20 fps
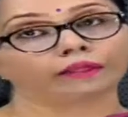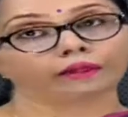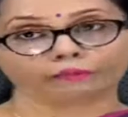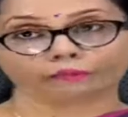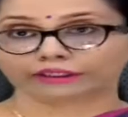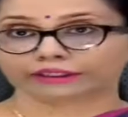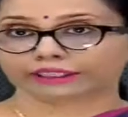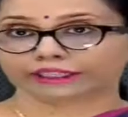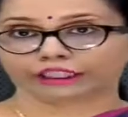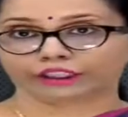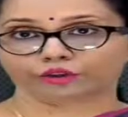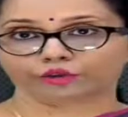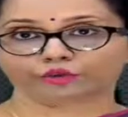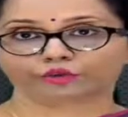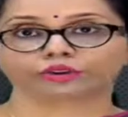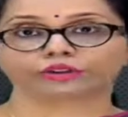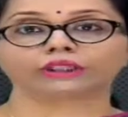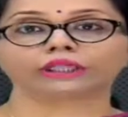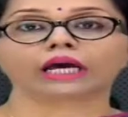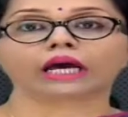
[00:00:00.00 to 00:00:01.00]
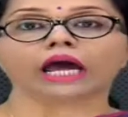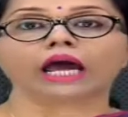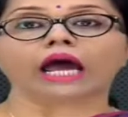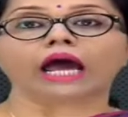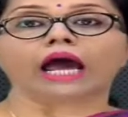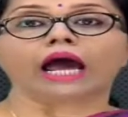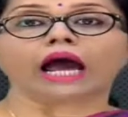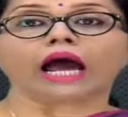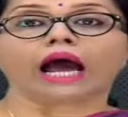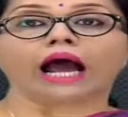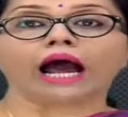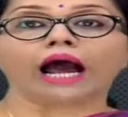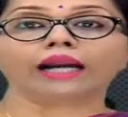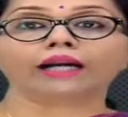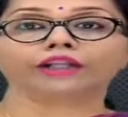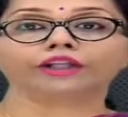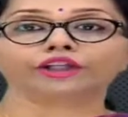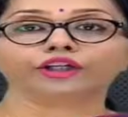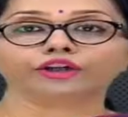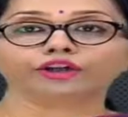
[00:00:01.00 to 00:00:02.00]
the mosquitoes.
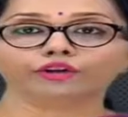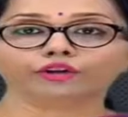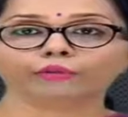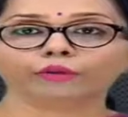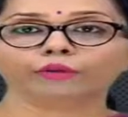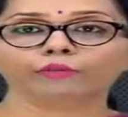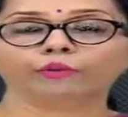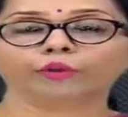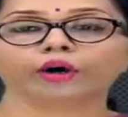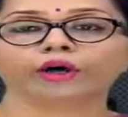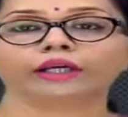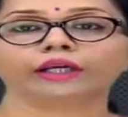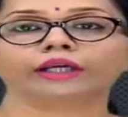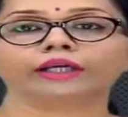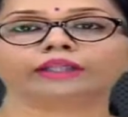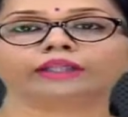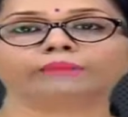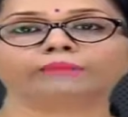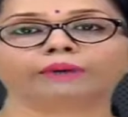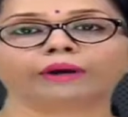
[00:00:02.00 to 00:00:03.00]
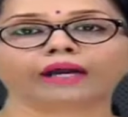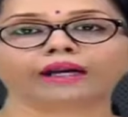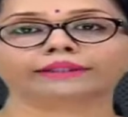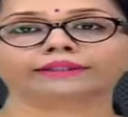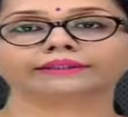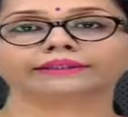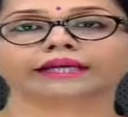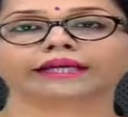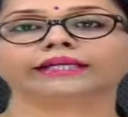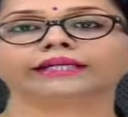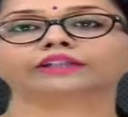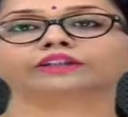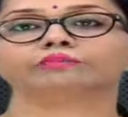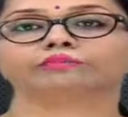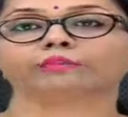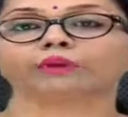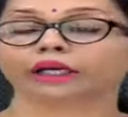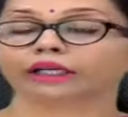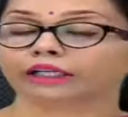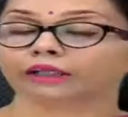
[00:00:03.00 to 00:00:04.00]
And in the human body, the parasites
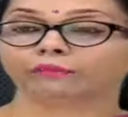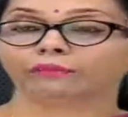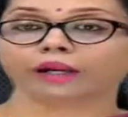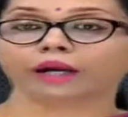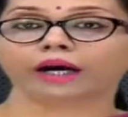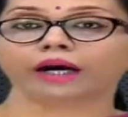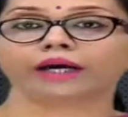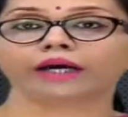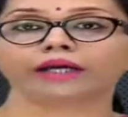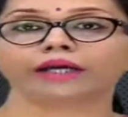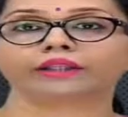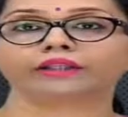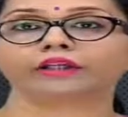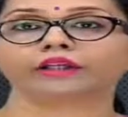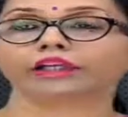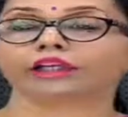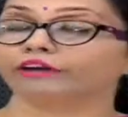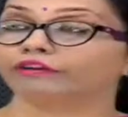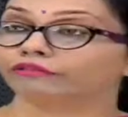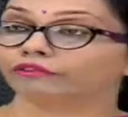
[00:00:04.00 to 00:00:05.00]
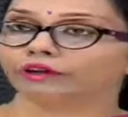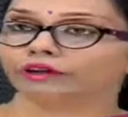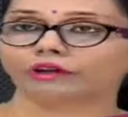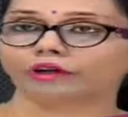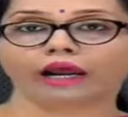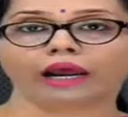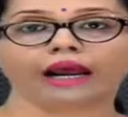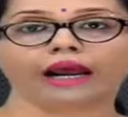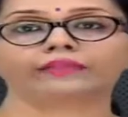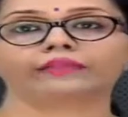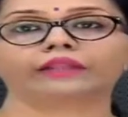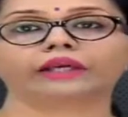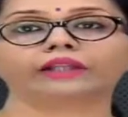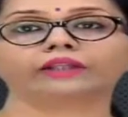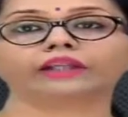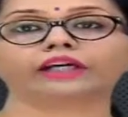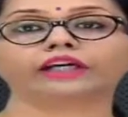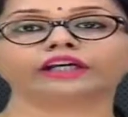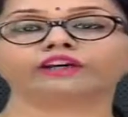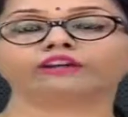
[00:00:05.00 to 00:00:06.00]
multiply in the liver and
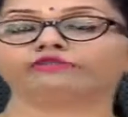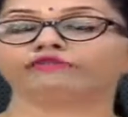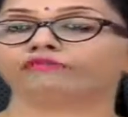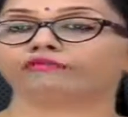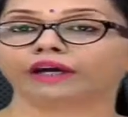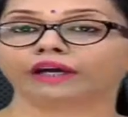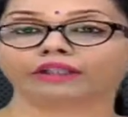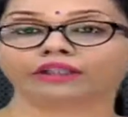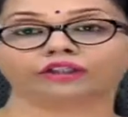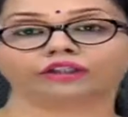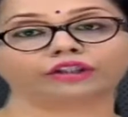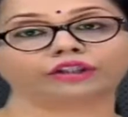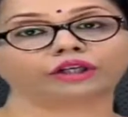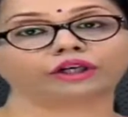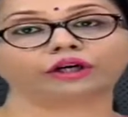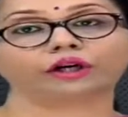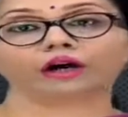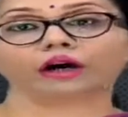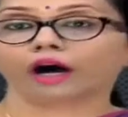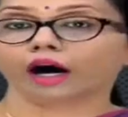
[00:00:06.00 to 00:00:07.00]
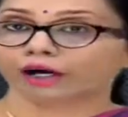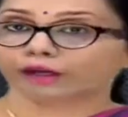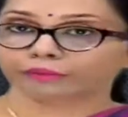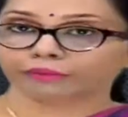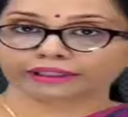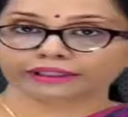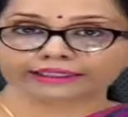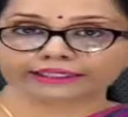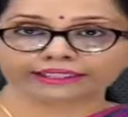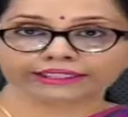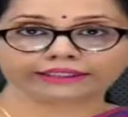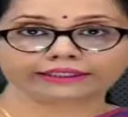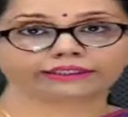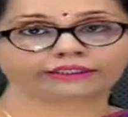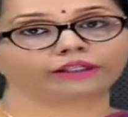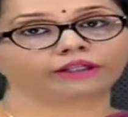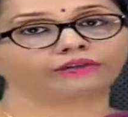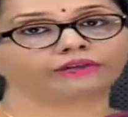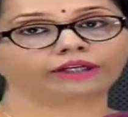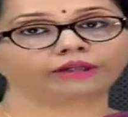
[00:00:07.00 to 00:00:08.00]
then they infect the RBCs,
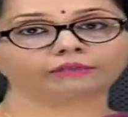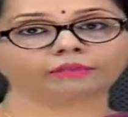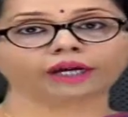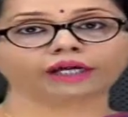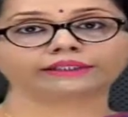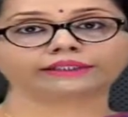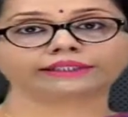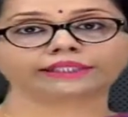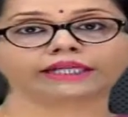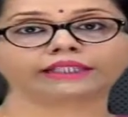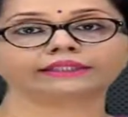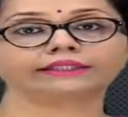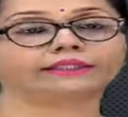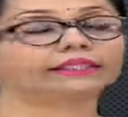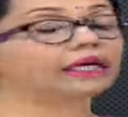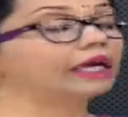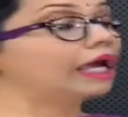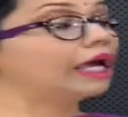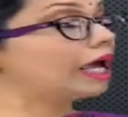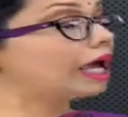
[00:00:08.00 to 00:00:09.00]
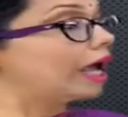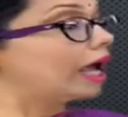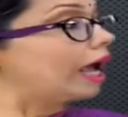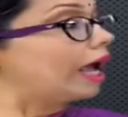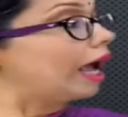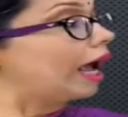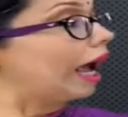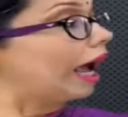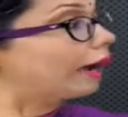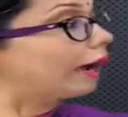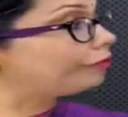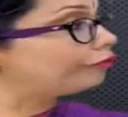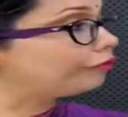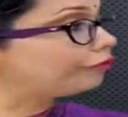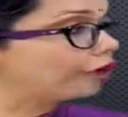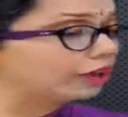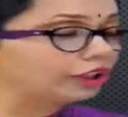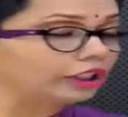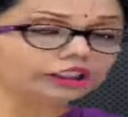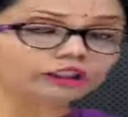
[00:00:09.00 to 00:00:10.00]
the red blood cells. And
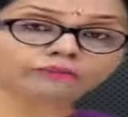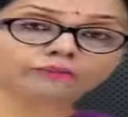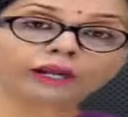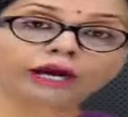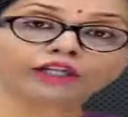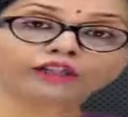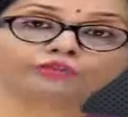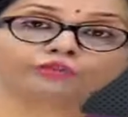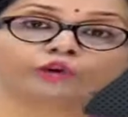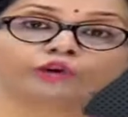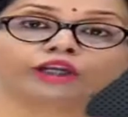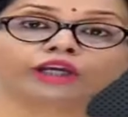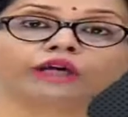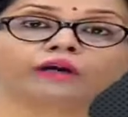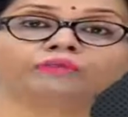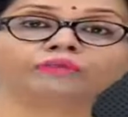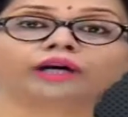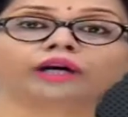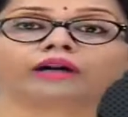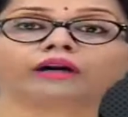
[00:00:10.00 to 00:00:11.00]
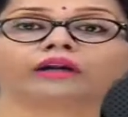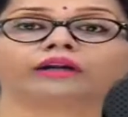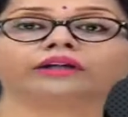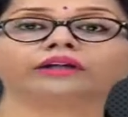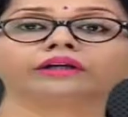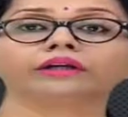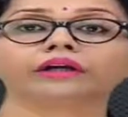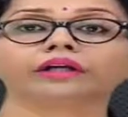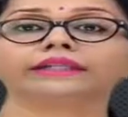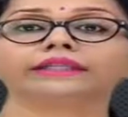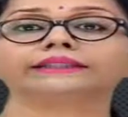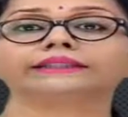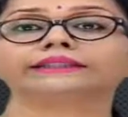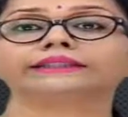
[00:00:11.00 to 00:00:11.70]
for this Plasmodium, there are nearly